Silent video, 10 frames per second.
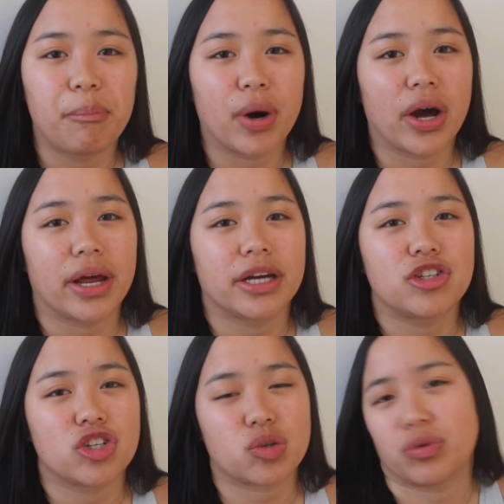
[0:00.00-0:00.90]
but
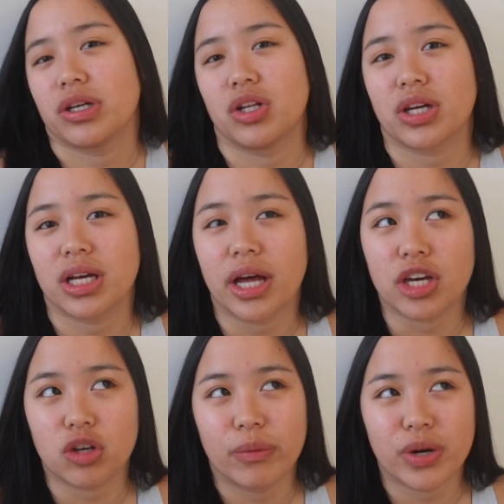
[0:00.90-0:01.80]
it's just really looking
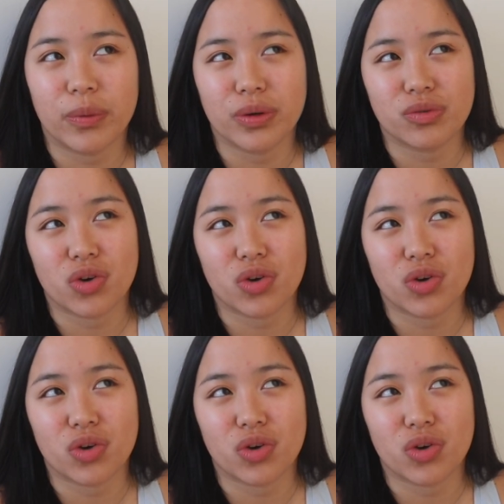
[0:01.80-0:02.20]
like UMW